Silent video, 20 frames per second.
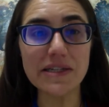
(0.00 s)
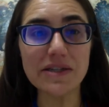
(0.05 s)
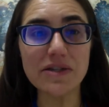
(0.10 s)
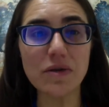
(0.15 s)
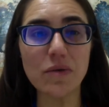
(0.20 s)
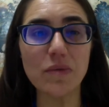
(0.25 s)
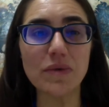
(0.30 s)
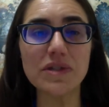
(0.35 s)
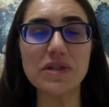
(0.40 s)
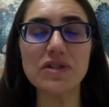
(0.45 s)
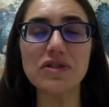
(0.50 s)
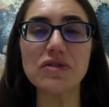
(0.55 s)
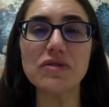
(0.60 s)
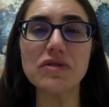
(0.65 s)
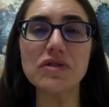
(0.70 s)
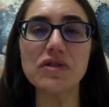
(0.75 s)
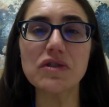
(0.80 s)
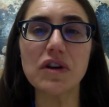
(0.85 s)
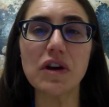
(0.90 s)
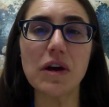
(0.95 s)
So when
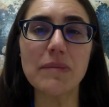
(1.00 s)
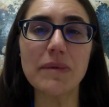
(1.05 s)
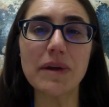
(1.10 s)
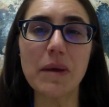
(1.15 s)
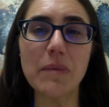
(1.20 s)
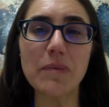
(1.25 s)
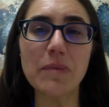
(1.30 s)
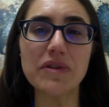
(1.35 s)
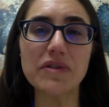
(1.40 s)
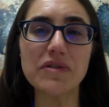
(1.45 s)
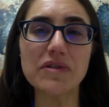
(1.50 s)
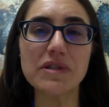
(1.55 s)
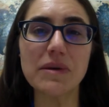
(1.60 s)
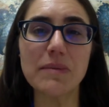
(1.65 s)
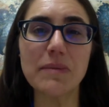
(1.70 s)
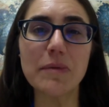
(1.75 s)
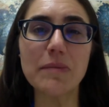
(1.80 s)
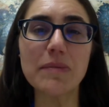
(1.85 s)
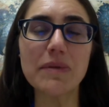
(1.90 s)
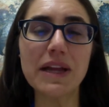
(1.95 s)
students are coming up with their
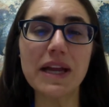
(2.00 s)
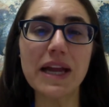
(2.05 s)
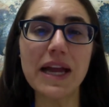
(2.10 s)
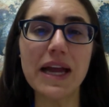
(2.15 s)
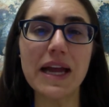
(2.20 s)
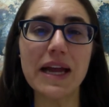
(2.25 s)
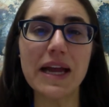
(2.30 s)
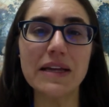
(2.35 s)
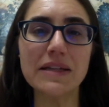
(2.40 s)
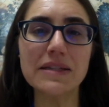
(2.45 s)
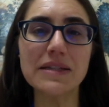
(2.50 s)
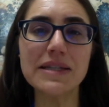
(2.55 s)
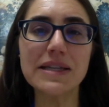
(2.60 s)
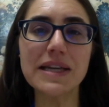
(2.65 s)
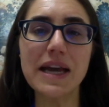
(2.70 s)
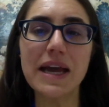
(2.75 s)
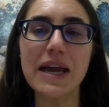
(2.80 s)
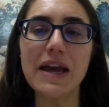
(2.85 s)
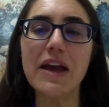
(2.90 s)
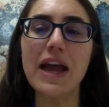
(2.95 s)
summer plans
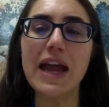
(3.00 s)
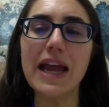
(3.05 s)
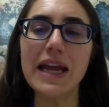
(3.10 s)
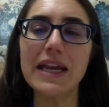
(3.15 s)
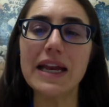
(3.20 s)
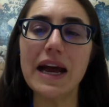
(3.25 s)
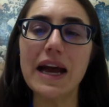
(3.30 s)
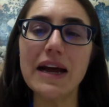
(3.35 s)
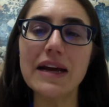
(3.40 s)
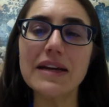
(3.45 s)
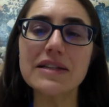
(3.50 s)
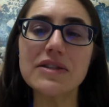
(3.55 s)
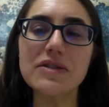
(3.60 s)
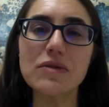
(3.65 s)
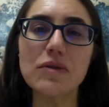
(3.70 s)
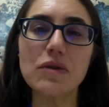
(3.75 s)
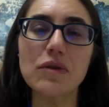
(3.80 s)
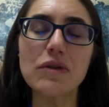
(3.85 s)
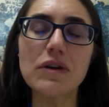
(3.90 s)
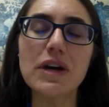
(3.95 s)
in high
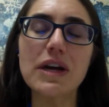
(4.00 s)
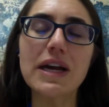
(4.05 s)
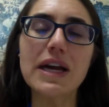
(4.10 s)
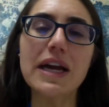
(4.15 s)
school,